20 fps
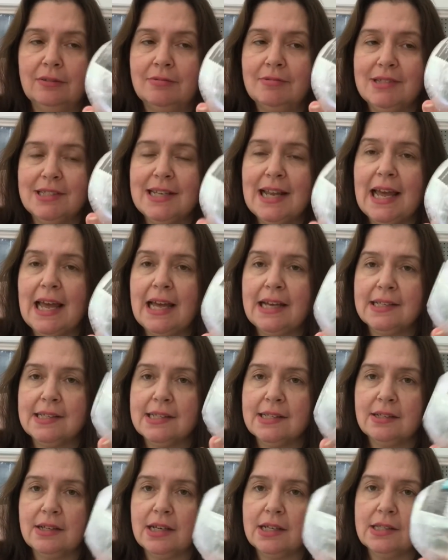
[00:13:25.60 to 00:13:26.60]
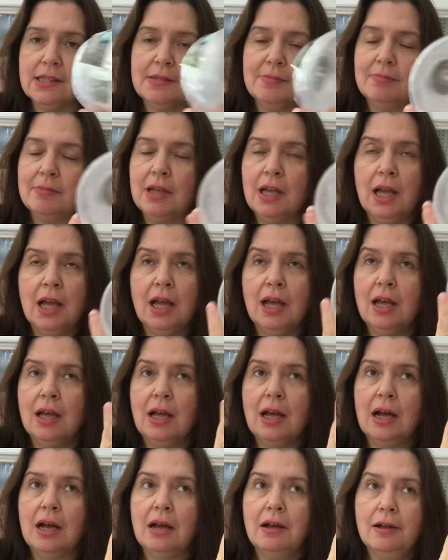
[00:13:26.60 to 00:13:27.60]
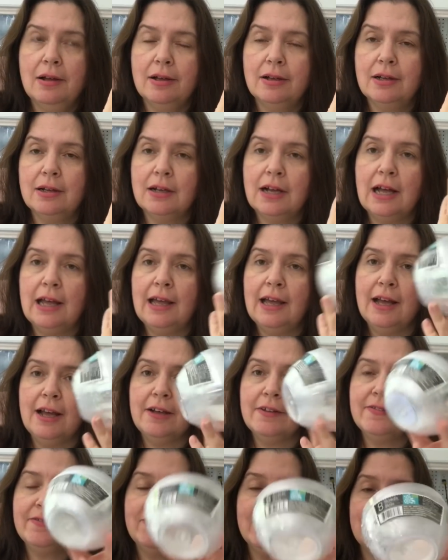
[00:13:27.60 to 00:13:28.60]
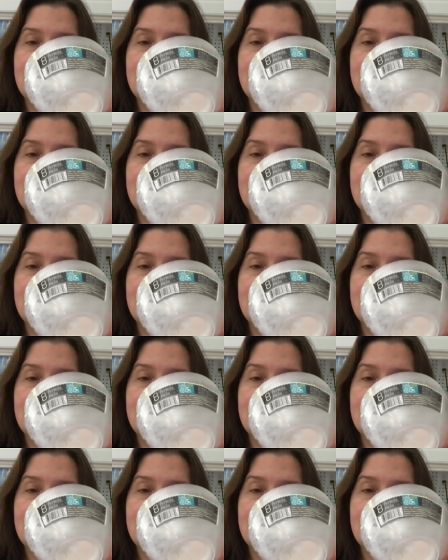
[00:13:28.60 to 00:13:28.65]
snacks, nuts. Uh, I have,